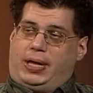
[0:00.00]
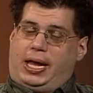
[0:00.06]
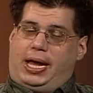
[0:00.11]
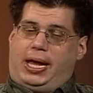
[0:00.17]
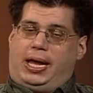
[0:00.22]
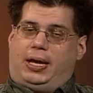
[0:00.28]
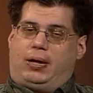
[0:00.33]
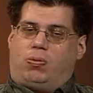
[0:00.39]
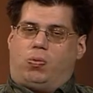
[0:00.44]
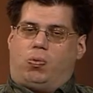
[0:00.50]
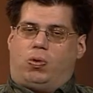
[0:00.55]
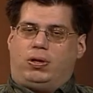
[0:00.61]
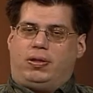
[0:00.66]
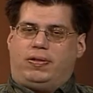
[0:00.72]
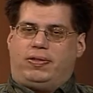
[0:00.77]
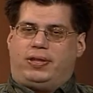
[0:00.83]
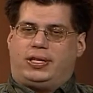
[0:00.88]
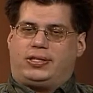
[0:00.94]
And one of
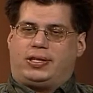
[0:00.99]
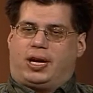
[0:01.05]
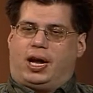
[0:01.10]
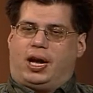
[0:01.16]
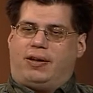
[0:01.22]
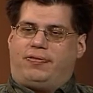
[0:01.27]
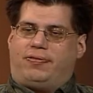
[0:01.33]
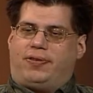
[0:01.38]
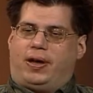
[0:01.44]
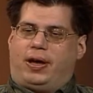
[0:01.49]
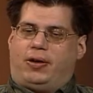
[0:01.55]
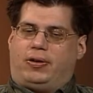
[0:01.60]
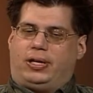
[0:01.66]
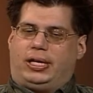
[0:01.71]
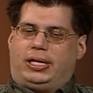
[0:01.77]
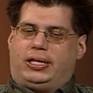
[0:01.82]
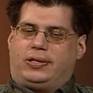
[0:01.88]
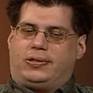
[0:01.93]
the things that I've found
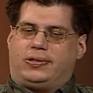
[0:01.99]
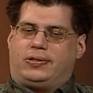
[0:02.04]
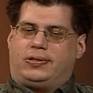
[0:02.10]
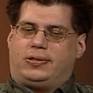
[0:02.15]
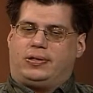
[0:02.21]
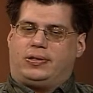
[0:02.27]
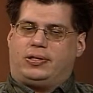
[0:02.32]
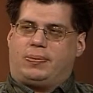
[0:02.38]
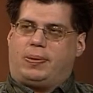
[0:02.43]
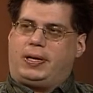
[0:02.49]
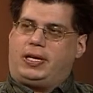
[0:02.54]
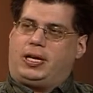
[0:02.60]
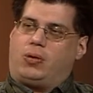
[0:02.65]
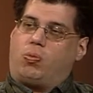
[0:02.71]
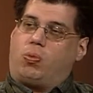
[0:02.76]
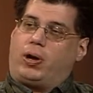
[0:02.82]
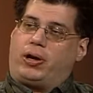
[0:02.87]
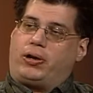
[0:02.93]
is, depending
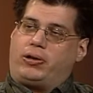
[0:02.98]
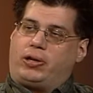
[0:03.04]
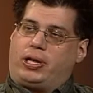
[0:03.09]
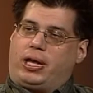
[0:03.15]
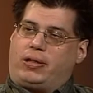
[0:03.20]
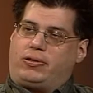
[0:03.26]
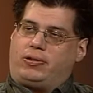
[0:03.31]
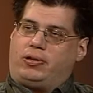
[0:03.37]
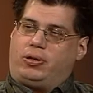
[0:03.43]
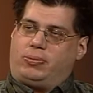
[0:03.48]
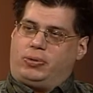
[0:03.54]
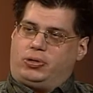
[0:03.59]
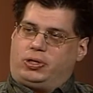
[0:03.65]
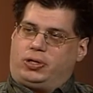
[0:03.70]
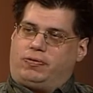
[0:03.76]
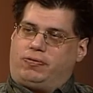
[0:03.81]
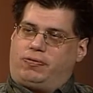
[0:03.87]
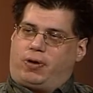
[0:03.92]
on where you get your
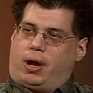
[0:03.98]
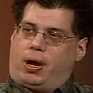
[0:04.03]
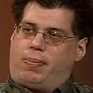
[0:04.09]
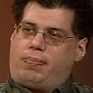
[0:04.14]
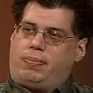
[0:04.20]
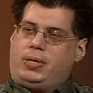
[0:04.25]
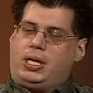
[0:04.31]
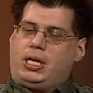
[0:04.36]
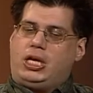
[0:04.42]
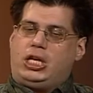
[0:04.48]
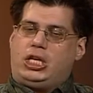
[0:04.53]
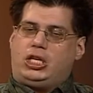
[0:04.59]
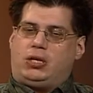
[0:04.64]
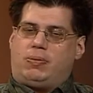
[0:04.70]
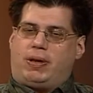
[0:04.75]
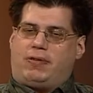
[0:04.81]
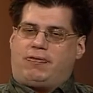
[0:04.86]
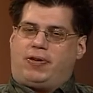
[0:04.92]
music from,
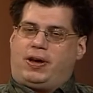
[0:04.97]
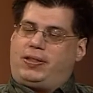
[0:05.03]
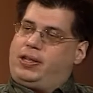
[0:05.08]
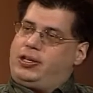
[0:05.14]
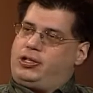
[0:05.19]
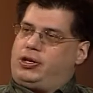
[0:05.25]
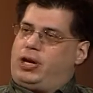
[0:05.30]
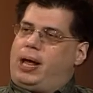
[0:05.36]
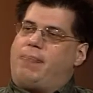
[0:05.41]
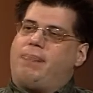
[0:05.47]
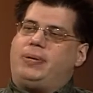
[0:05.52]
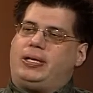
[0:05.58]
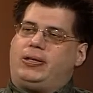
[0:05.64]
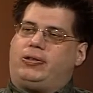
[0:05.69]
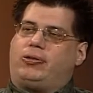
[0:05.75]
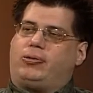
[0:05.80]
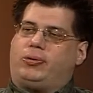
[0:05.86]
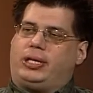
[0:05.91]
you may find that your
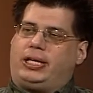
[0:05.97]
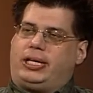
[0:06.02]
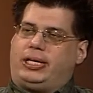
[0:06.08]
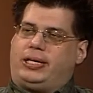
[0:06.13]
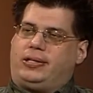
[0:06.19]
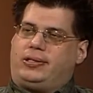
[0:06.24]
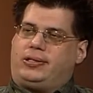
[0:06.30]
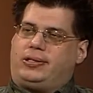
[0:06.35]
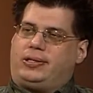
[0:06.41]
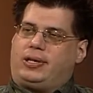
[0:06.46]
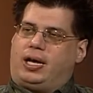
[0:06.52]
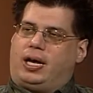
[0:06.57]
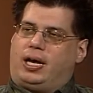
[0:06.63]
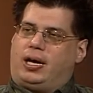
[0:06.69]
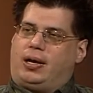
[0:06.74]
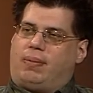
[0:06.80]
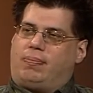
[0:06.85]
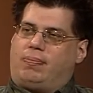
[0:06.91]
MP3s
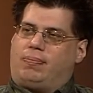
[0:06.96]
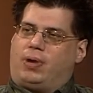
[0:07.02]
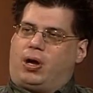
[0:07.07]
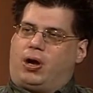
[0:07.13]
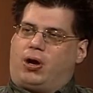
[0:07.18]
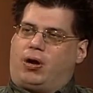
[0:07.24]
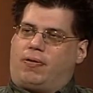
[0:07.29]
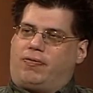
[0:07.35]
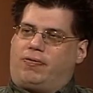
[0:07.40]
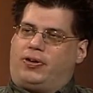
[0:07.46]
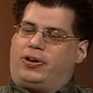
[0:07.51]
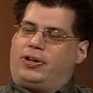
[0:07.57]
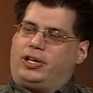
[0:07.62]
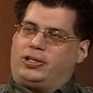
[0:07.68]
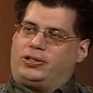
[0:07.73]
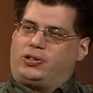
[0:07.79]
are of various